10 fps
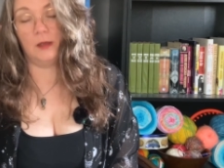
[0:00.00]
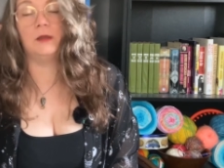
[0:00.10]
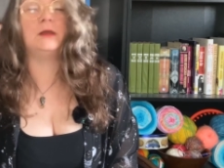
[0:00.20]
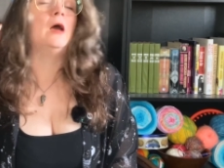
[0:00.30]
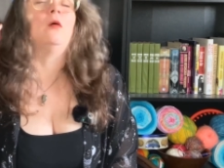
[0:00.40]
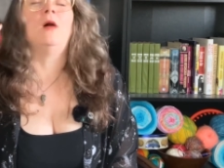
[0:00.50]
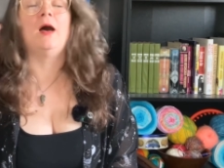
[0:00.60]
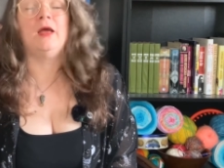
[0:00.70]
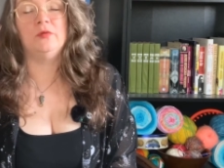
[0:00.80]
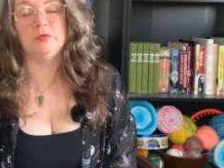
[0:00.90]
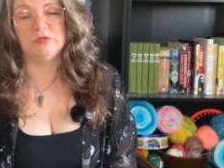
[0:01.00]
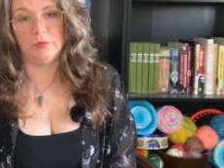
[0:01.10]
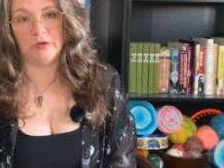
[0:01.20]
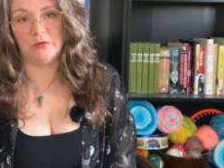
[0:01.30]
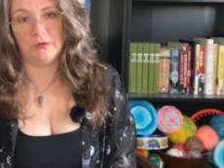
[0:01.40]
Now, I was
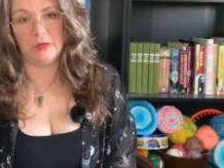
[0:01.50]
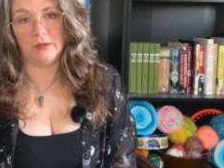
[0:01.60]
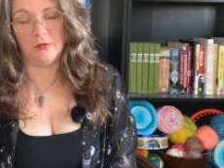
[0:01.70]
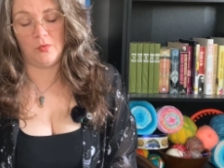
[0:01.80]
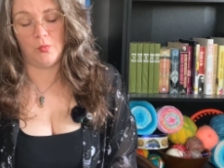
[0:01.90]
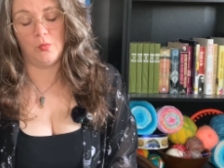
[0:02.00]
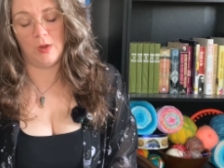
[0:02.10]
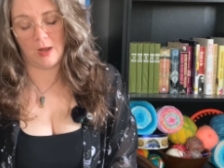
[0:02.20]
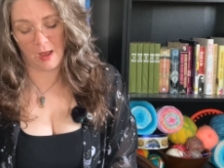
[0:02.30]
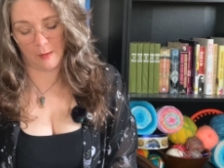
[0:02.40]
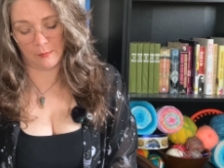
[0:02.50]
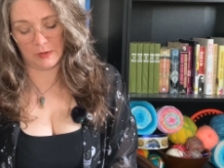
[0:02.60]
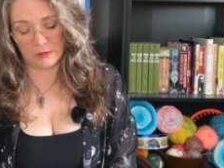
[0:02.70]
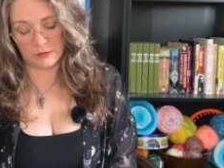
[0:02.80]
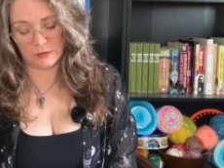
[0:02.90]
wondering what
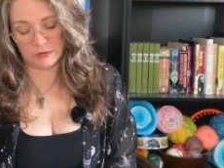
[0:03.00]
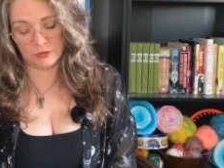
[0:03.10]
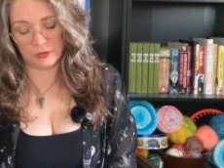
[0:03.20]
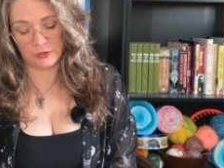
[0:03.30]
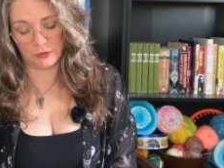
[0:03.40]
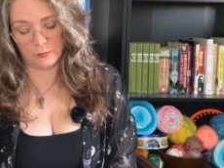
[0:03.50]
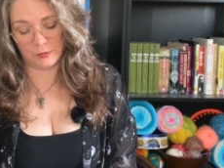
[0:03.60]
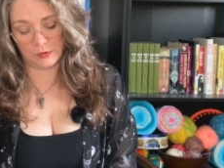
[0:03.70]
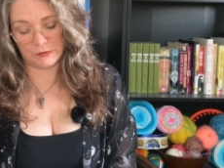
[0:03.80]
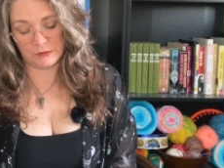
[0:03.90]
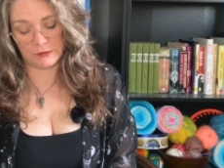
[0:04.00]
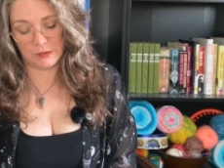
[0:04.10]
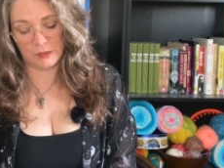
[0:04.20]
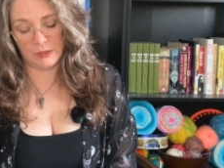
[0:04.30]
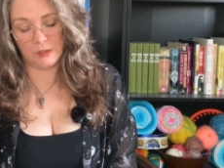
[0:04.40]
happened to the notebooks.
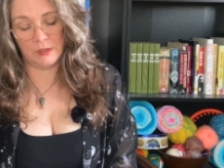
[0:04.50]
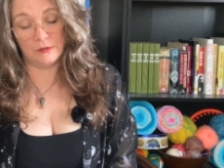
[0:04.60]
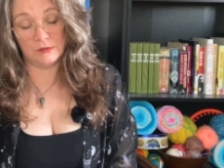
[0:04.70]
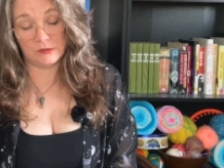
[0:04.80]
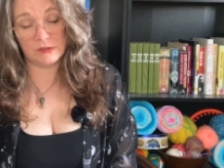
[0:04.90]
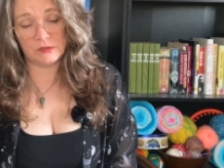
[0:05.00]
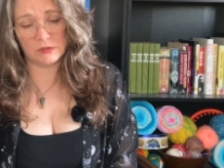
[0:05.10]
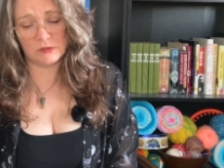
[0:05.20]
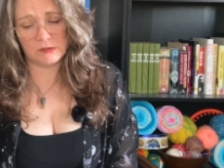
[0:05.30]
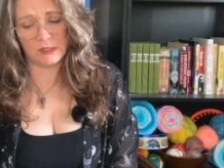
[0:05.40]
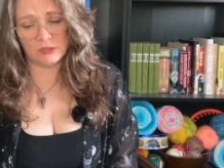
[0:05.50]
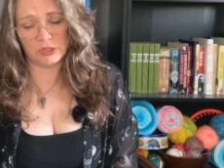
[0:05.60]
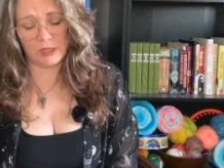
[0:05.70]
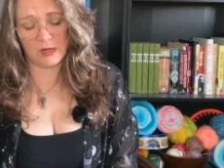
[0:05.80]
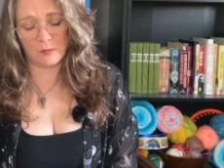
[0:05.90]
The sister said
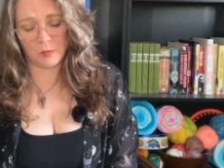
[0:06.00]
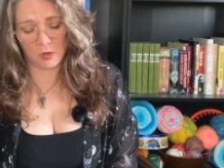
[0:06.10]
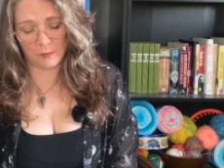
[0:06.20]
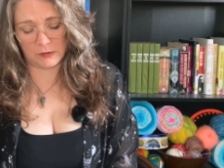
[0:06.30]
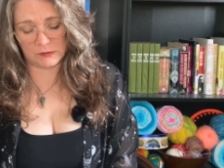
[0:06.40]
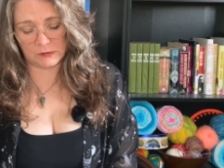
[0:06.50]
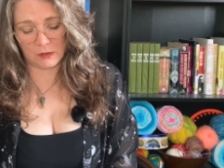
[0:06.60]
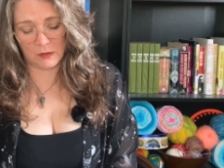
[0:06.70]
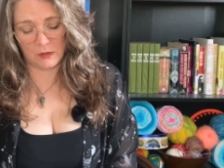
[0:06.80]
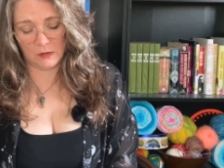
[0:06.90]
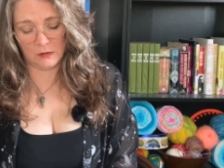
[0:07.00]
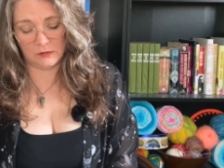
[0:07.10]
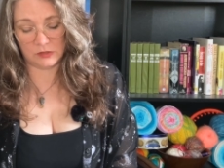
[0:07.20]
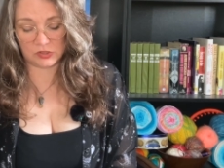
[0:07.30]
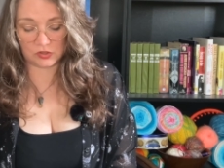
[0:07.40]
she had a purpose. The
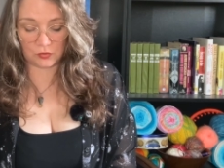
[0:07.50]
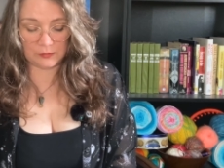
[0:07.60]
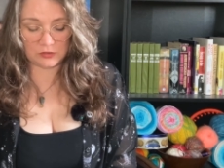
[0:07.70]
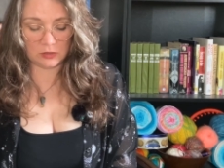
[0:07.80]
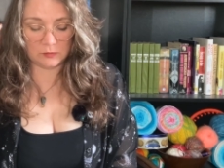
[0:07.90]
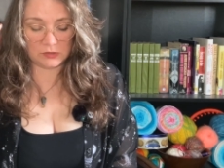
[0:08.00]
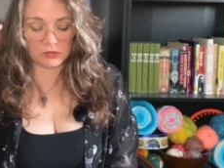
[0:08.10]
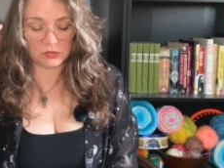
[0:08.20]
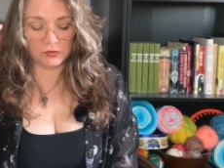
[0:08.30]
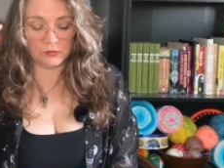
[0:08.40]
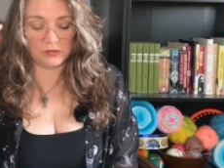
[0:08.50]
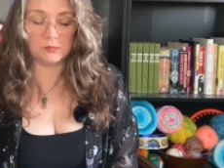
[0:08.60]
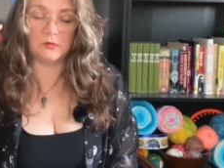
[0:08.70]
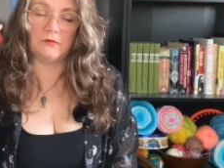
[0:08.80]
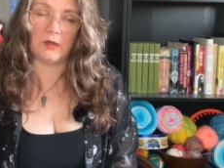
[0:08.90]
description Mr. Lewis
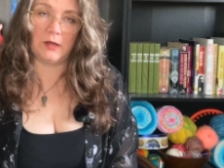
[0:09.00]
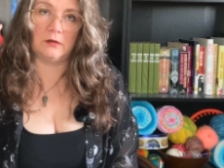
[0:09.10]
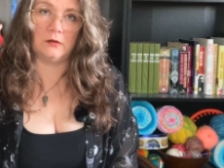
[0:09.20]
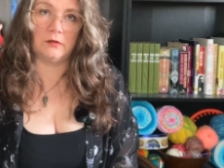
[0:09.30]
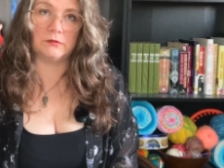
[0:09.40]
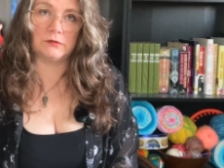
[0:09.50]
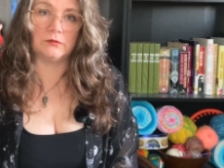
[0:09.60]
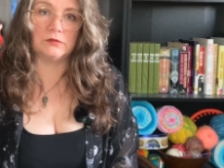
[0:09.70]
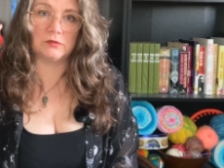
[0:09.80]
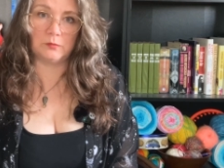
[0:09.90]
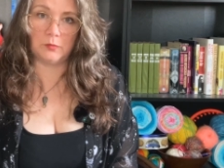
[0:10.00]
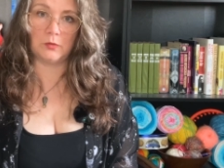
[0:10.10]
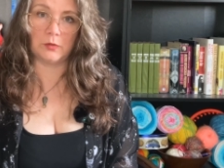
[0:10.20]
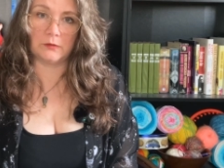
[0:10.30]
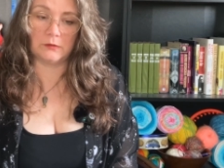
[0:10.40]
provided also
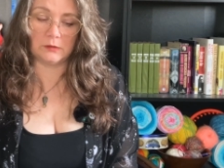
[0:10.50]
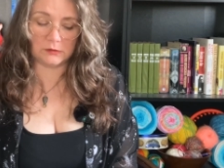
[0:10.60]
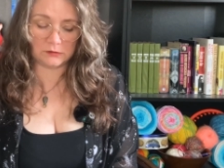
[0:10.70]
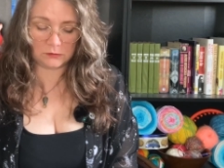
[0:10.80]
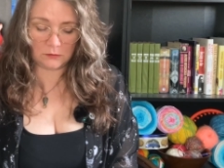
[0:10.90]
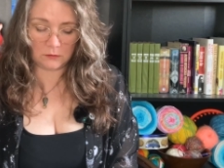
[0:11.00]
supported this.